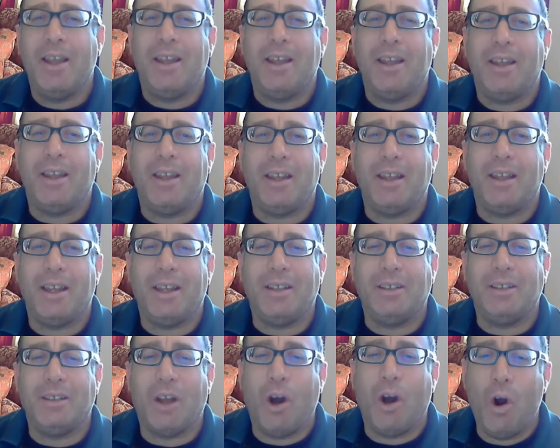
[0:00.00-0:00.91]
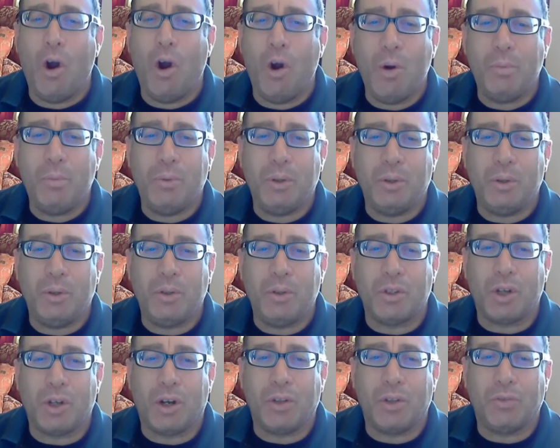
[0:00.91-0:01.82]
and hope you
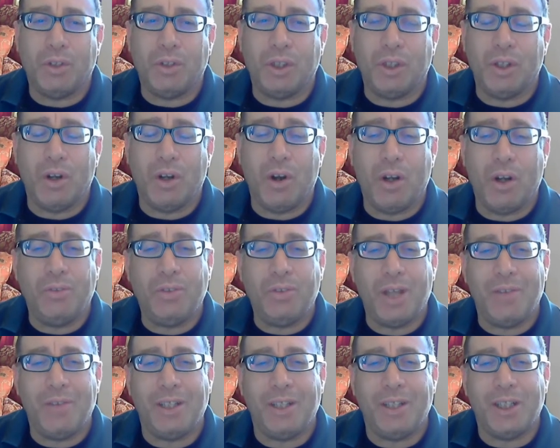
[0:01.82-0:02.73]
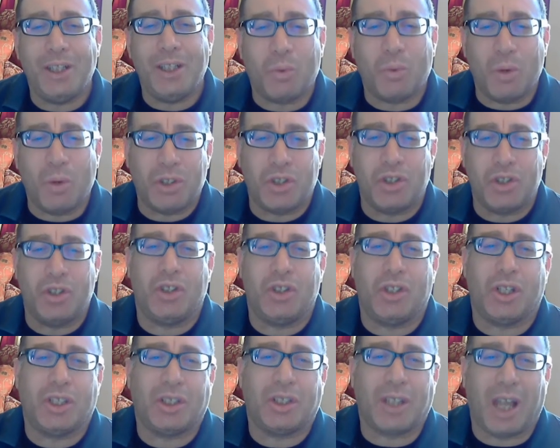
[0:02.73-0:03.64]
enjoy the video. If you have any questions,
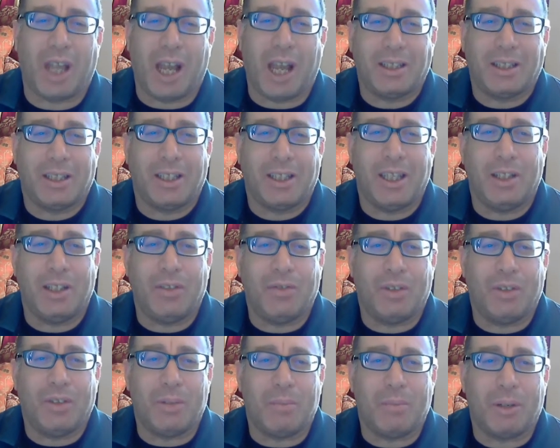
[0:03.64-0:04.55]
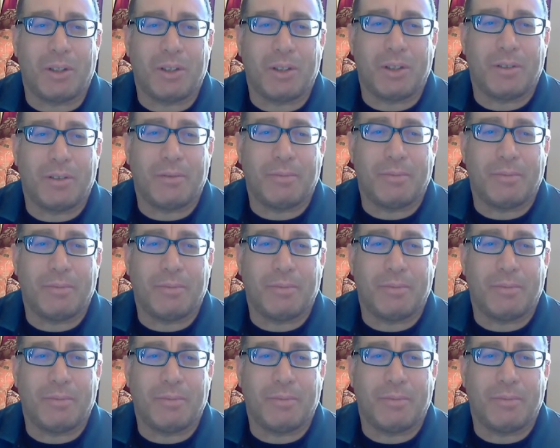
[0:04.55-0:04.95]
just ask. Thank you very much.